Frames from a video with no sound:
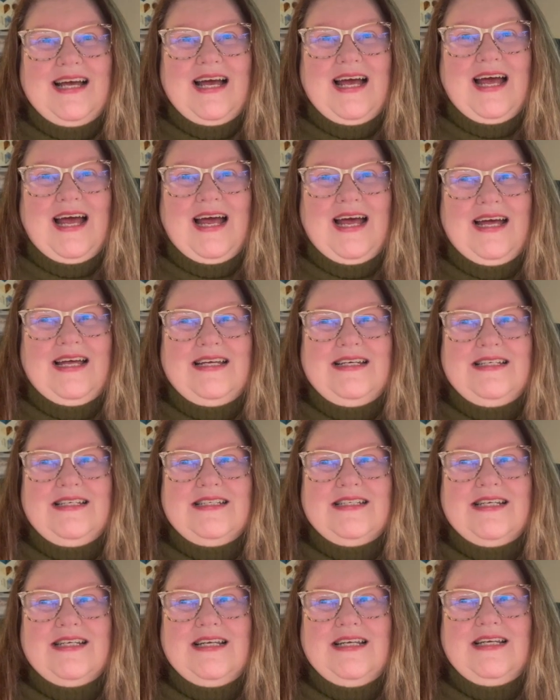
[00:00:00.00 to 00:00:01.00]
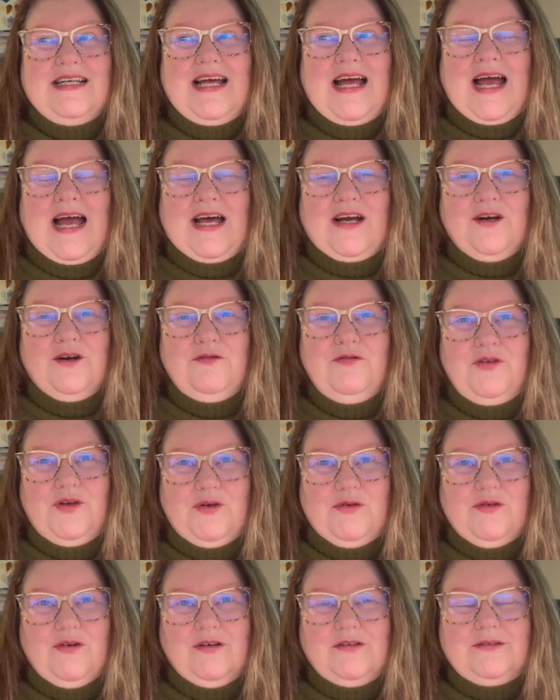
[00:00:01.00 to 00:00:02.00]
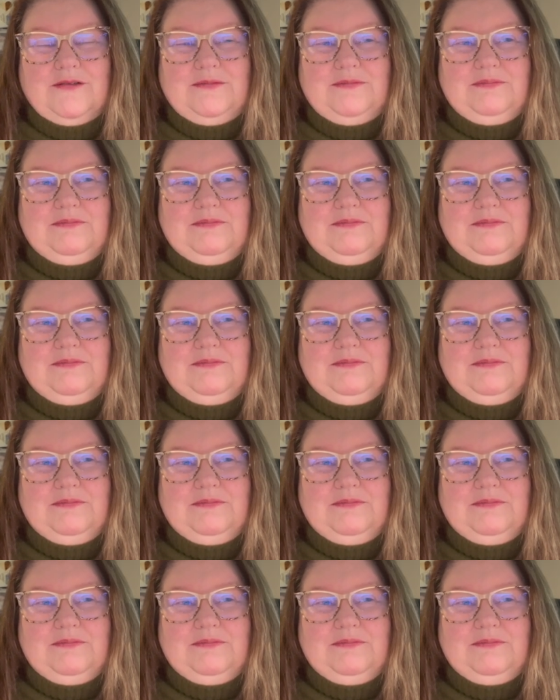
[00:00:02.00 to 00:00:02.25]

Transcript: And at her funeral,